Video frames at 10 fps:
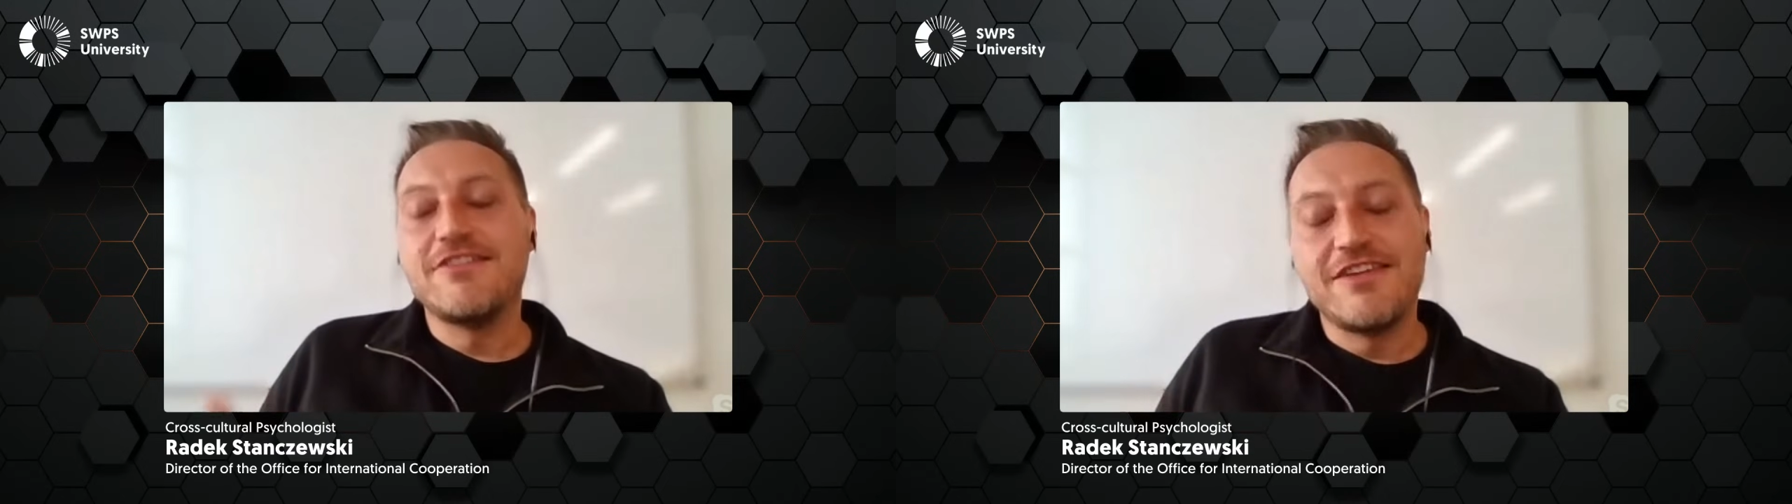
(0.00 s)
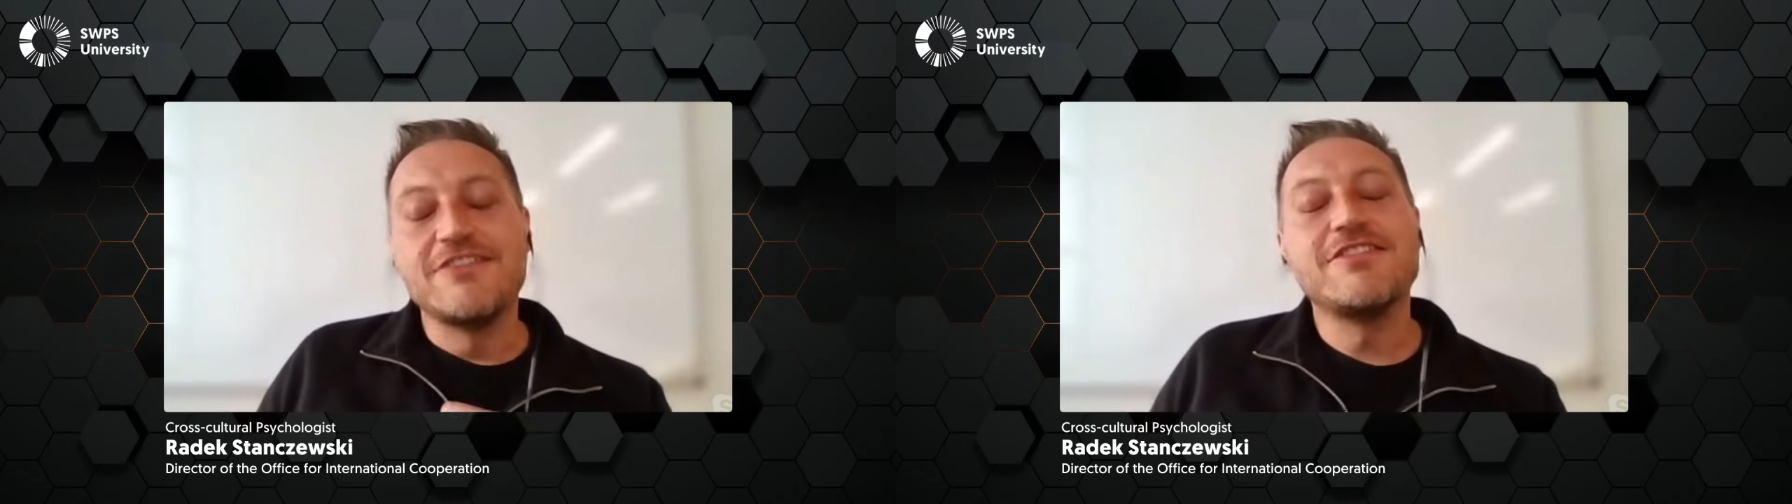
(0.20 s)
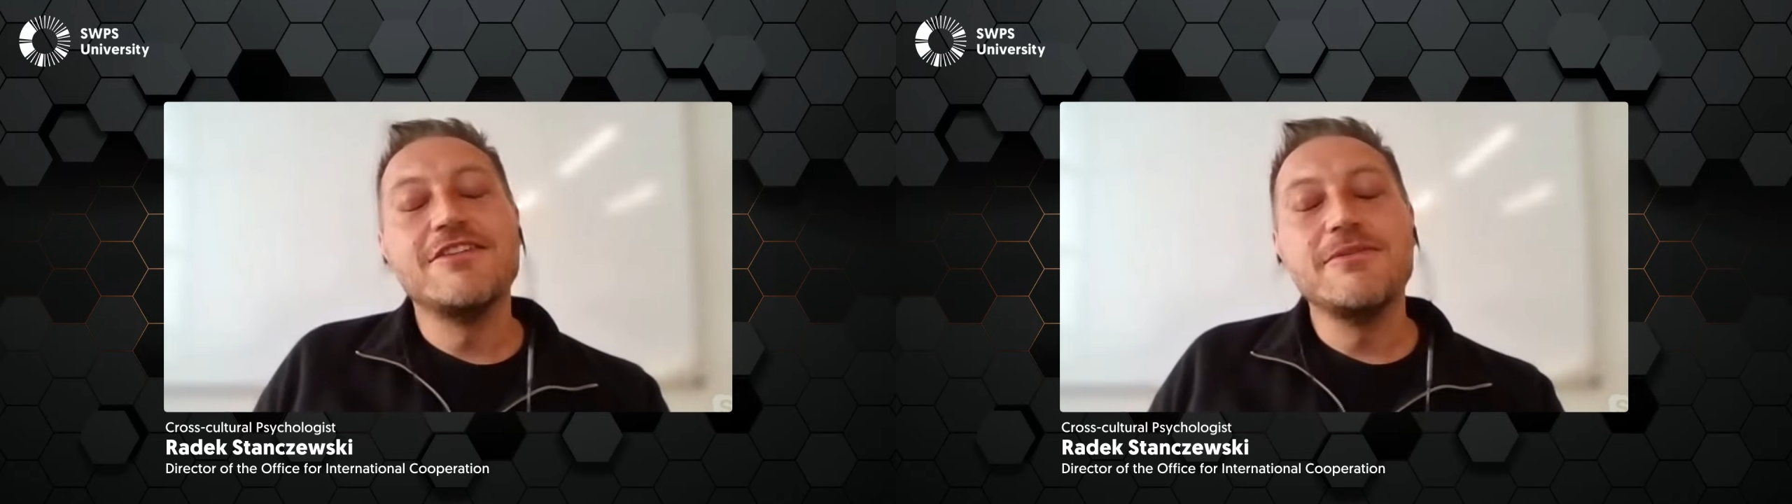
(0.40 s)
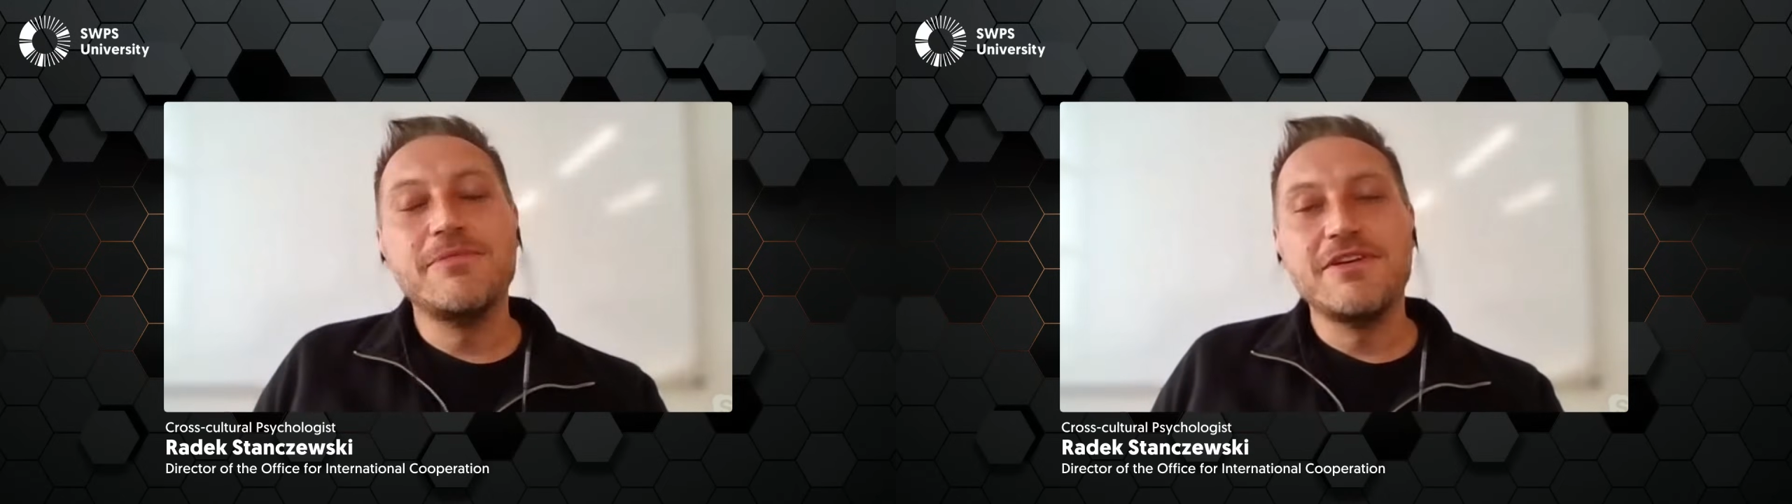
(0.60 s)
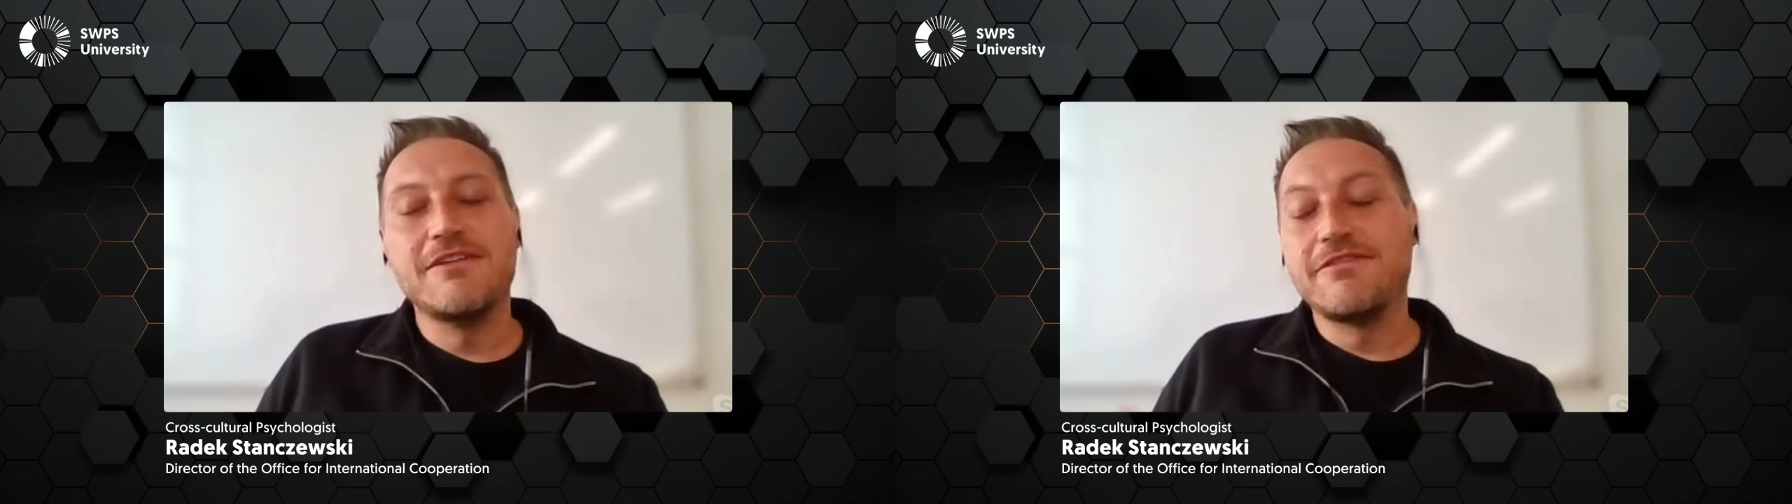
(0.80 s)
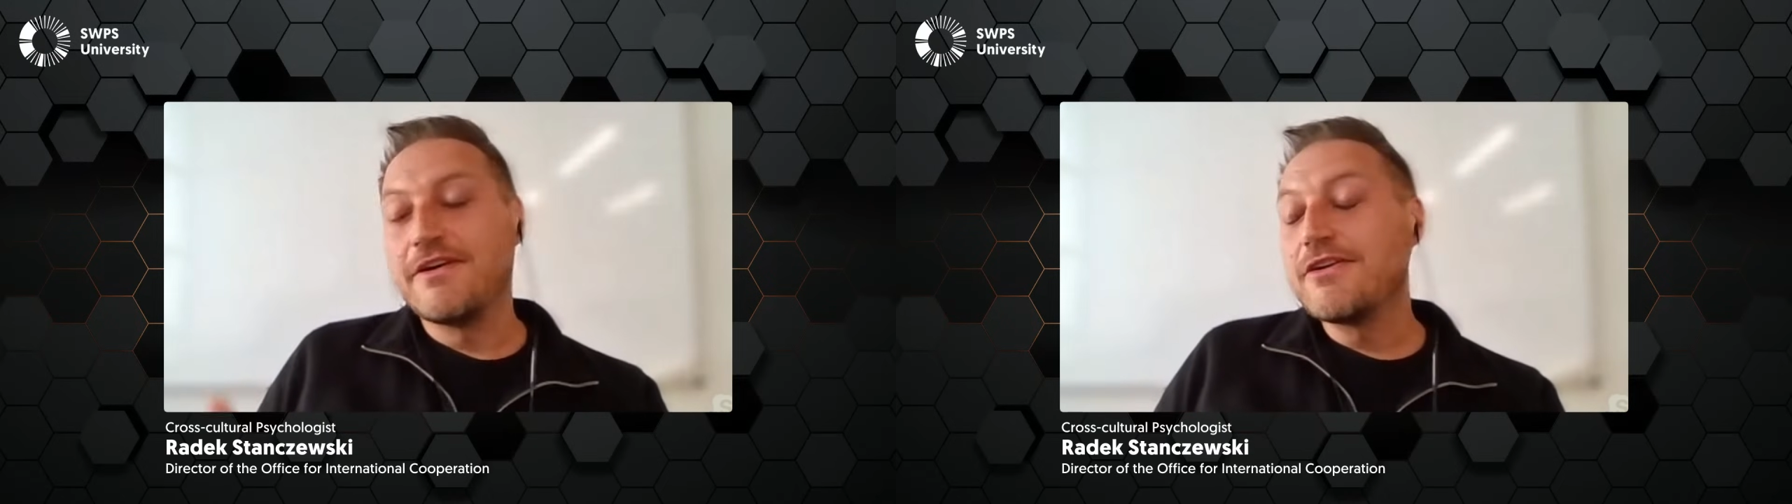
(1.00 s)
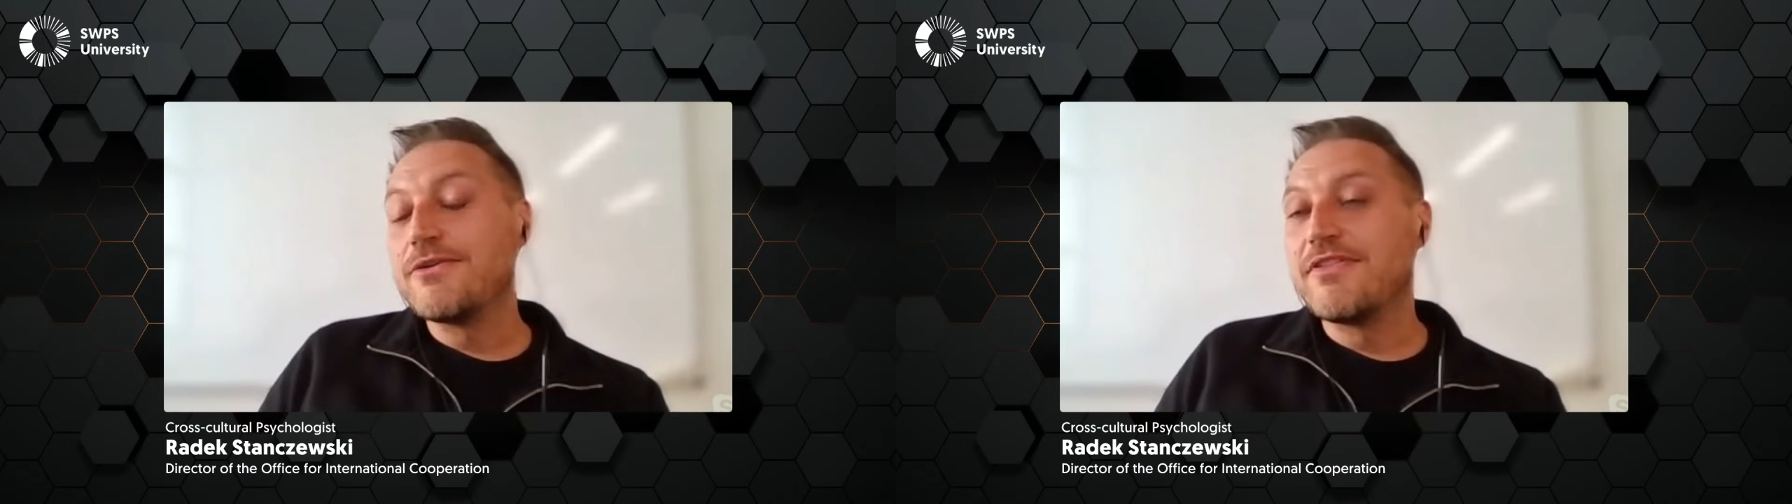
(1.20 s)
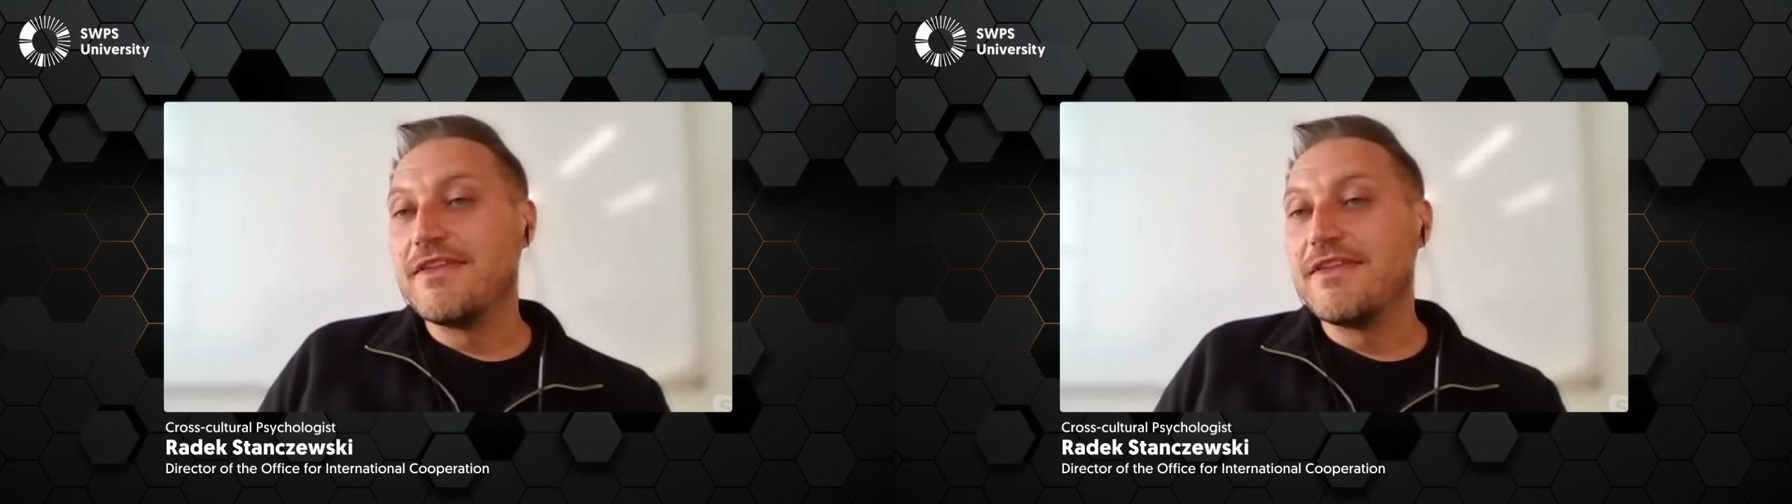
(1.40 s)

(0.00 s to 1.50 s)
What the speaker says: essentially be a very good